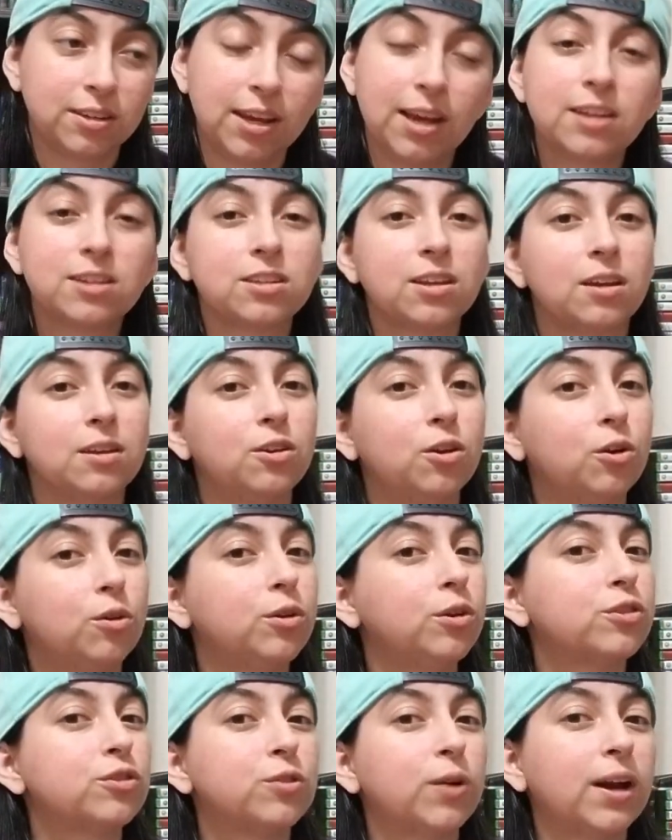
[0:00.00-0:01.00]
And yes, I know
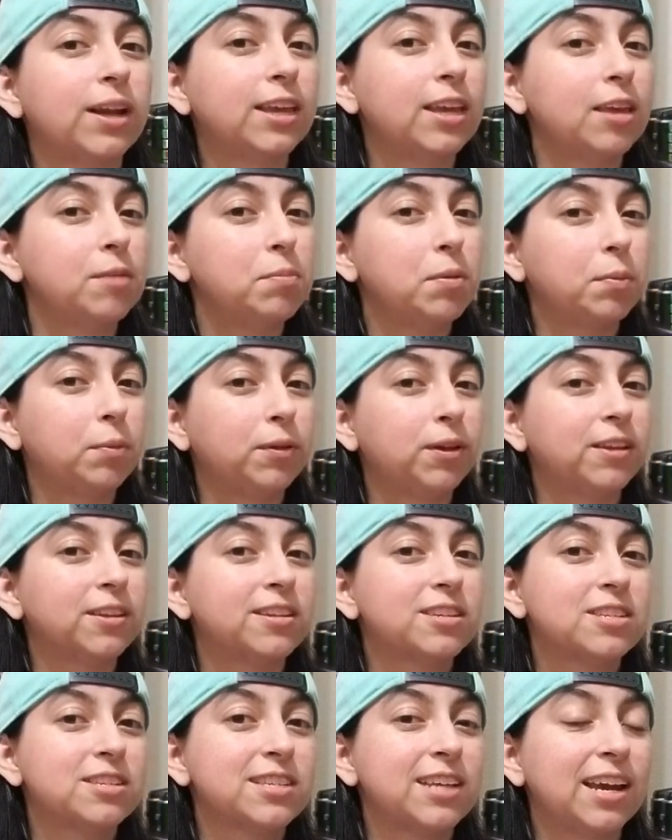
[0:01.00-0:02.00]
you're trying to keep people on
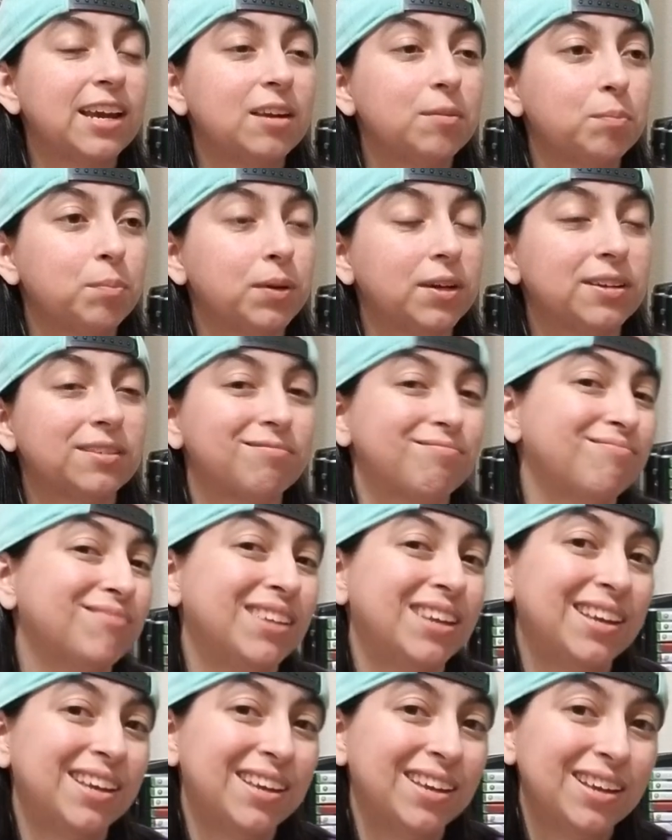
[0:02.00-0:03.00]
this site, but
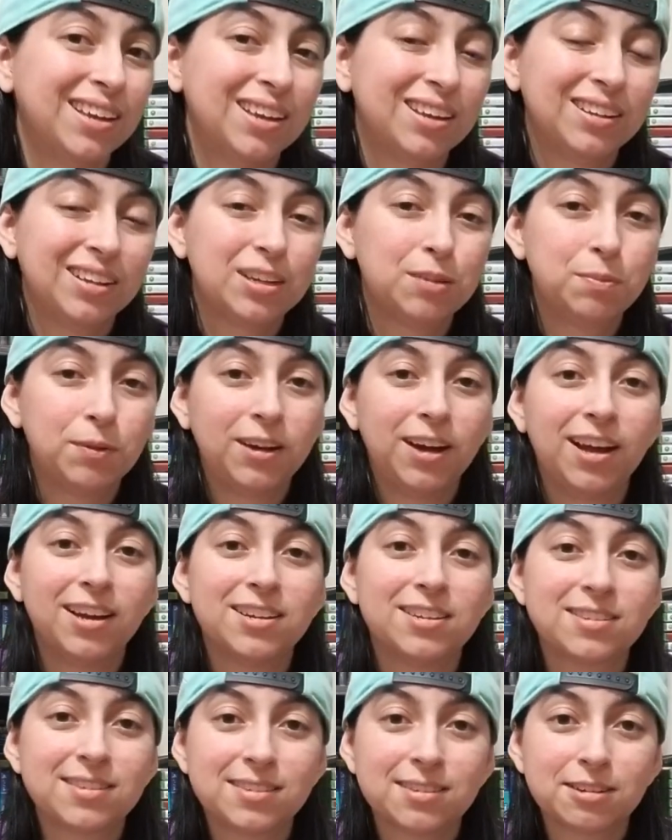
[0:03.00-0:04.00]
let's be
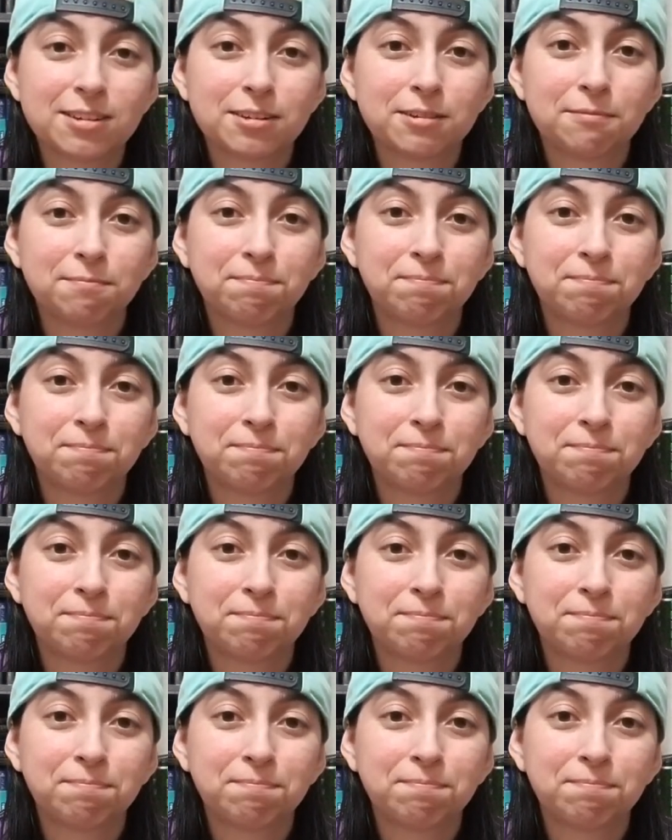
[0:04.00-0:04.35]
honest,